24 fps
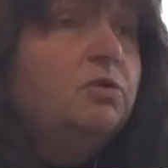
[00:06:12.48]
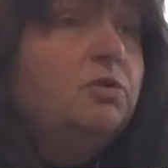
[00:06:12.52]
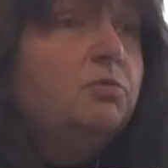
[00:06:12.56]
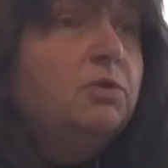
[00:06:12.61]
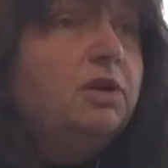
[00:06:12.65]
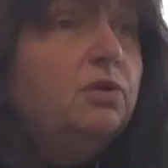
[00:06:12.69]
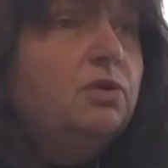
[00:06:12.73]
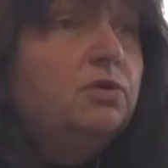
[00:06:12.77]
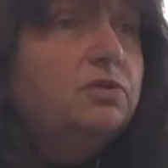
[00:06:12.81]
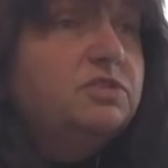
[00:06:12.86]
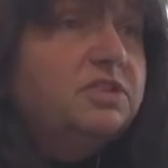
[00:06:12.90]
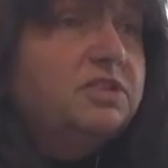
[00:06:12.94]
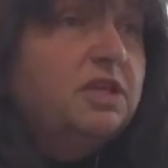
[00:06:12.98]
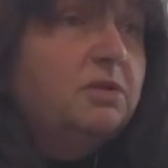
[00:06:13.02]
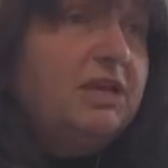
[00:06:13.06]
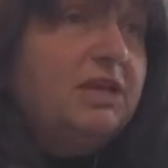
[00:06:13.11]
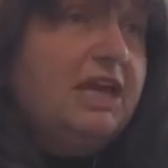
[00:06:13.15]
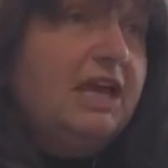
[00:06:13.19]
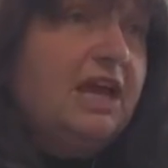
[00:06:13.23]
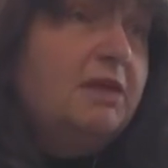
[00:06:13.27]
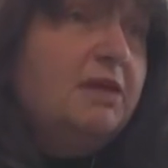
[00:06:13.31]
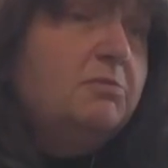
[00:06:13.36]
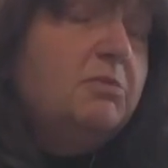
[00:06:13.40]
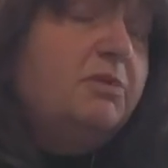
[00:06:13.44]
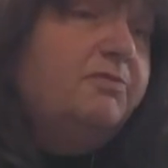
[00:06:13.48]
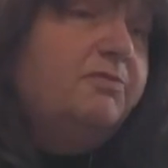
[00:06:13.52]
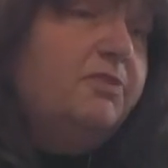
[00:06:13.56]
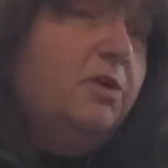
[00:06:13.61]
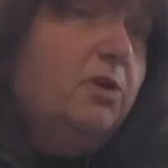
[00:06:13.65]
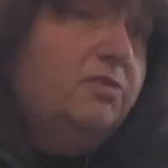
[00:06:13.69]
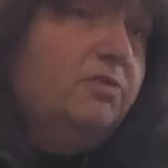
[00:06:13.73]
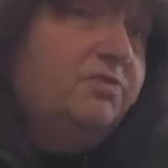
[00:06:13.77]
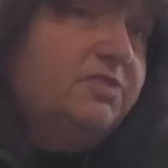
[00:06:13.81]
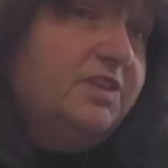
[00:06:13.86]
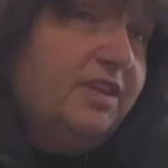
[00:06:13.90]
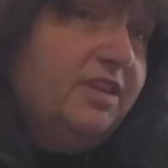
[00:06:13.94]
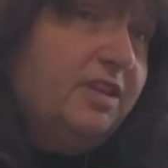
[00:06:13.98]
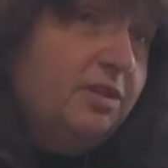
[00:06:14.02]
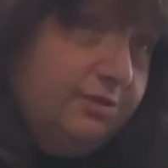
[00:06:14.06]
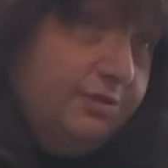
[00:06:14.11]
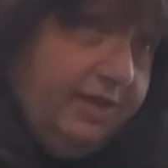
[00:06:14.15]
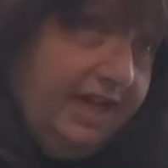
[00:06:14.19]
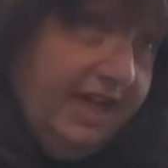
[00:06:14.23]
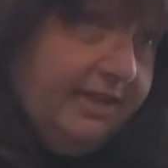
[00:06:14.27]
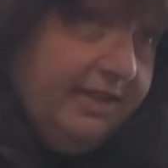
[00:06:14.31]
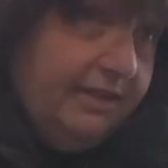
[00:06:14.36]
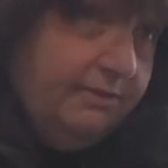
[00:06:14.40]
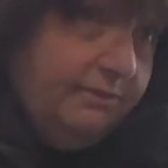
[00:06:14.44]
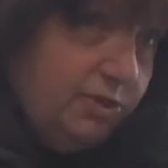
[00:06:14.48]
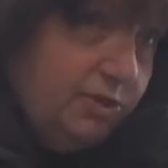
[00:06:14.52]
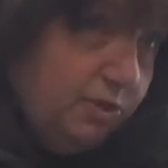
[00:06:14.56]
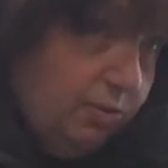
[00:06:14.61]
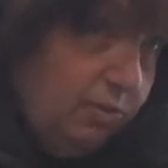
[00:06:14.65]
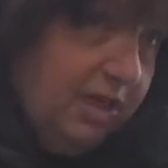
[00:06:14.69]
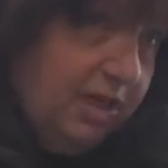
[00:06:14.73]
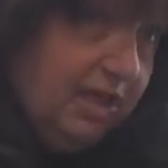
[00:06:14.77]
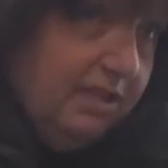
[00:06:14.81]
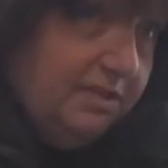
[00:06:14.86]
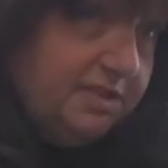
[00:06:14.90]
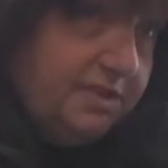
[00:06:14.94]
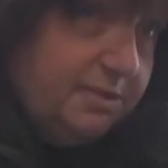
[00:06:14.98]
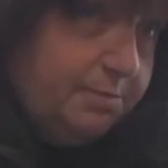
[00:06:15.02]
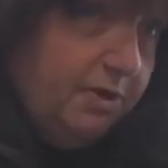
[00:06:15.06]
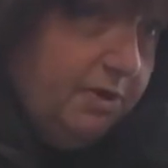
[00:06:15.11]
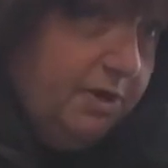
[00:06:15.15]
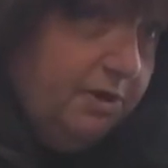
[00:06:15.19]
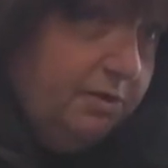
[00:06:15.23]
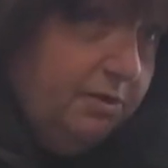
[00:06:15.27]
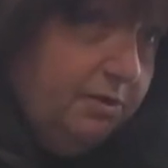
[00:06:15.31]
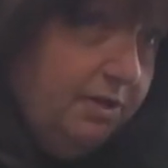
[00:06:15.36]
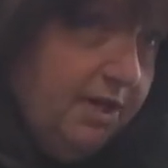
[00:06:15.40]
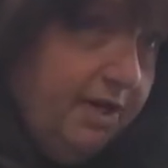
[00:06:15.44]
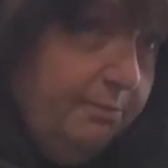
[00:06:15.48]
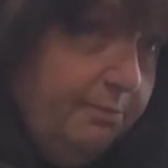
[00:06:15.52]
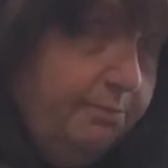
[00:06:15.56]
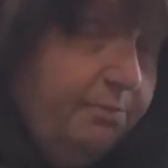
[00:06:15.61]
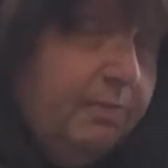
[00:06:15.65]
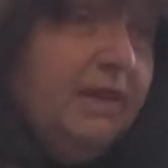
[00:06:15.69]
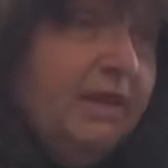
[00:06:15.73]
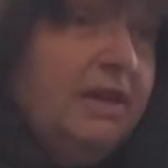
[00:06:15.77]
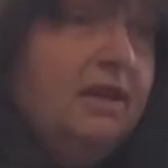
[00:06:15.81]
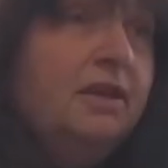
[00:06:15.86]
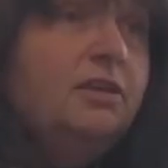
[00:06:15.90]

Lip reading: we also became involved in the Creative Koalas program.